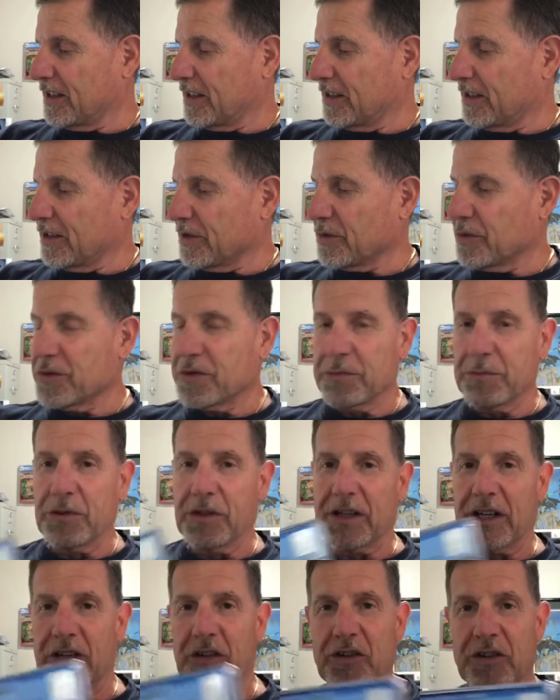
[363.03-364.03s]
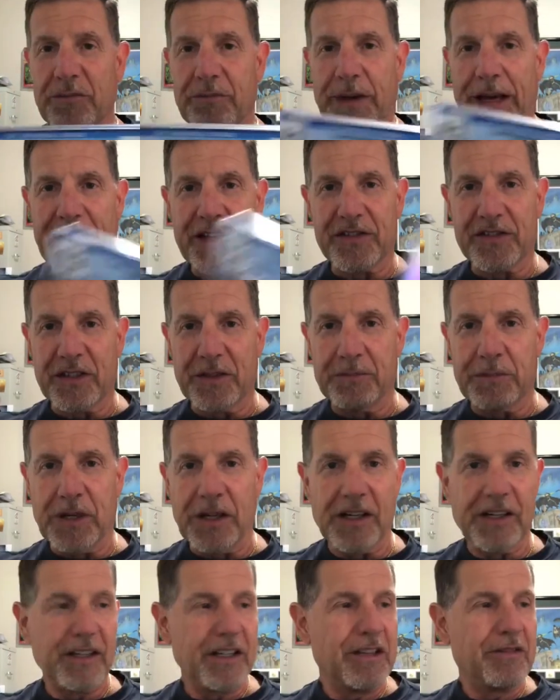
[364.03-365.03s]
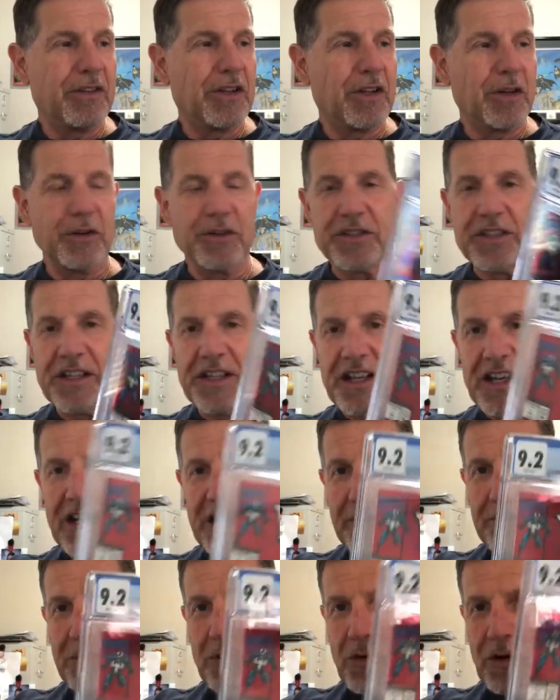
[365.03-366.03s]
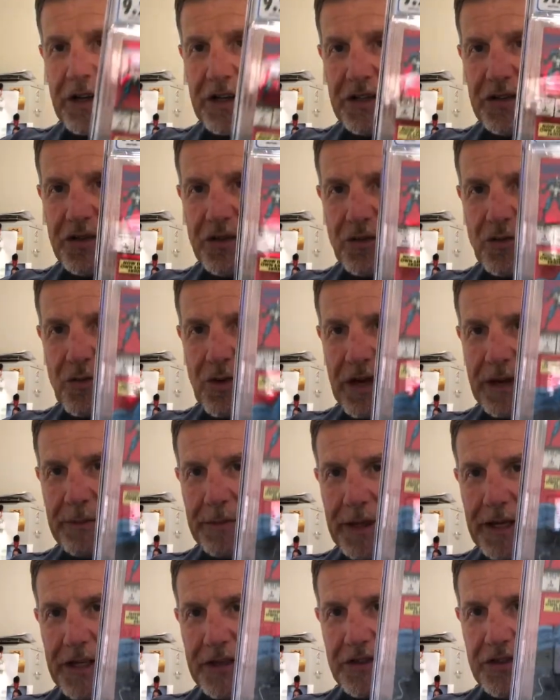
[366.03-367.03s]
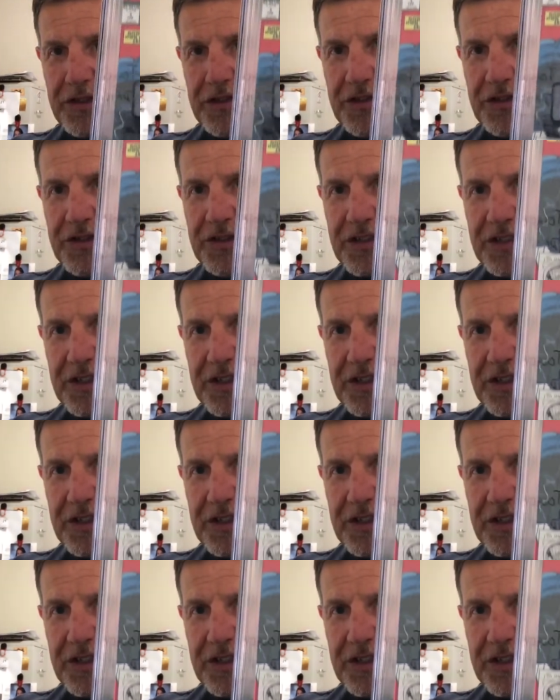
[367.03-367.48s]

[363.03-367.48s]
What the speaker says: this was a book I couldn't pass up on, even though it's a 9.2 white pages.